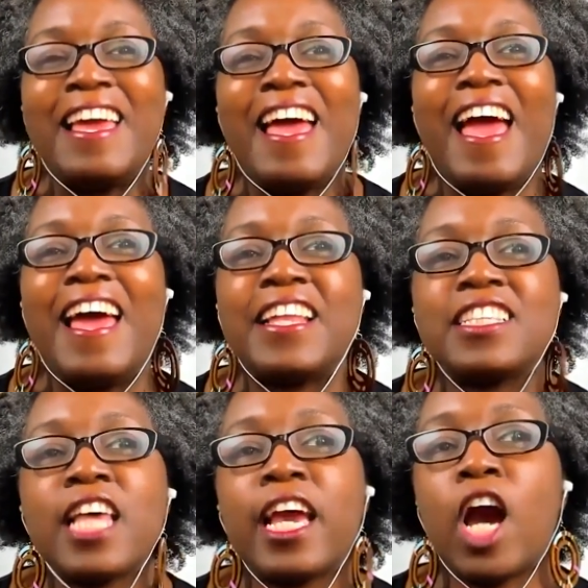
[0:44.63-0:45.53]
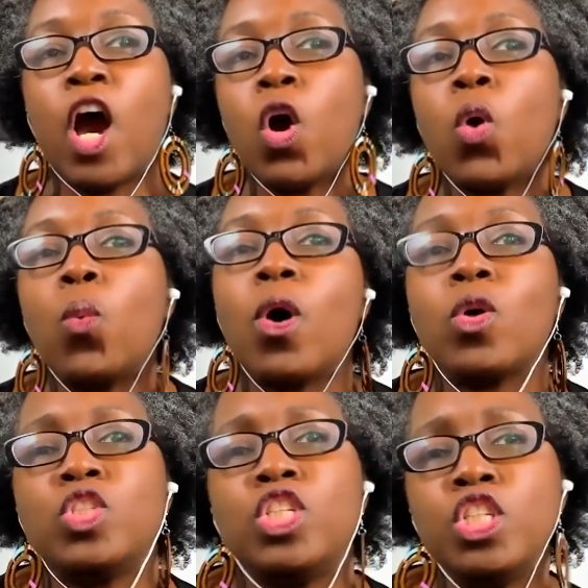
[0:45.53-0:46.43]
And it's like, oh, well,
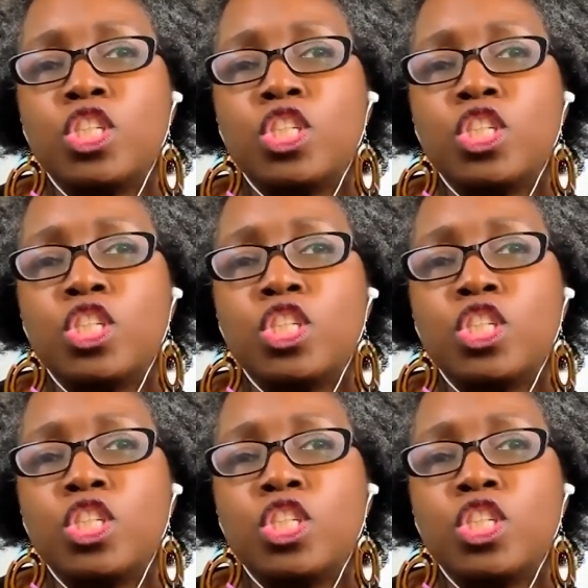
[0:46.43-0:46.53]
she's a